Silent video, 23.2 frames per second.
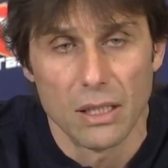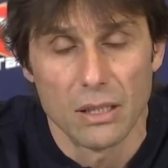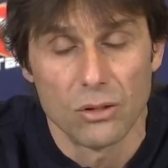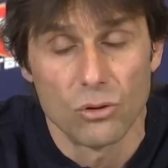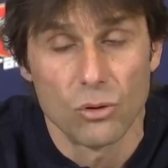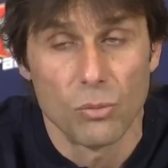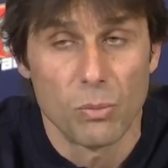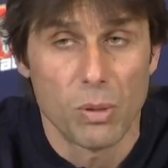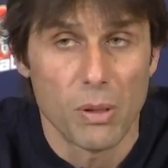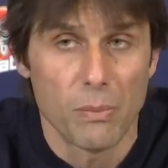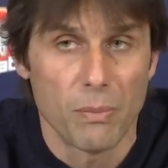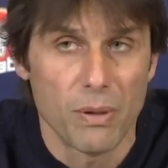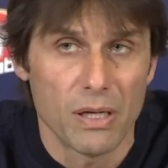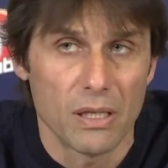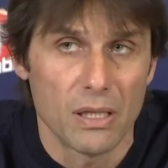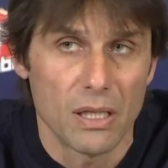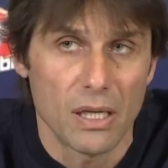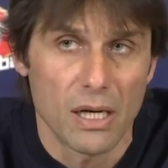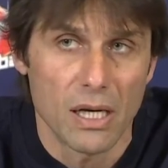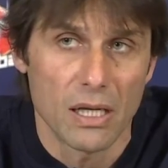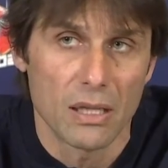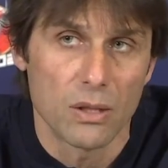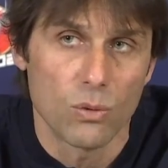and to prepare in
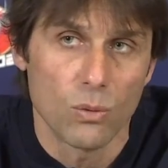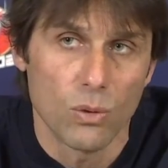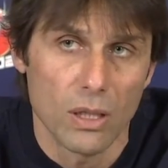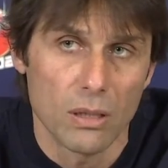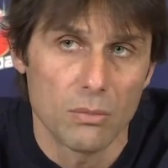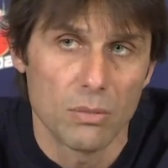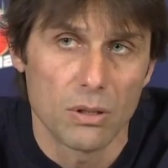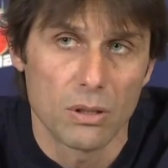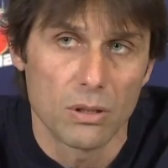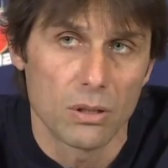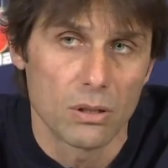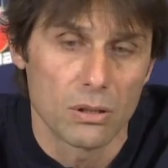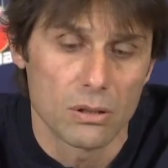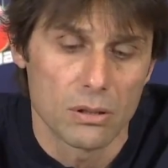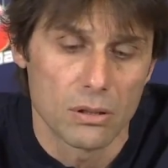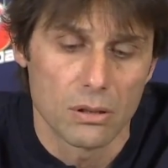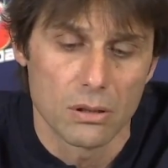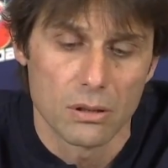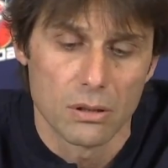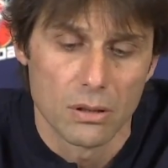the right way, because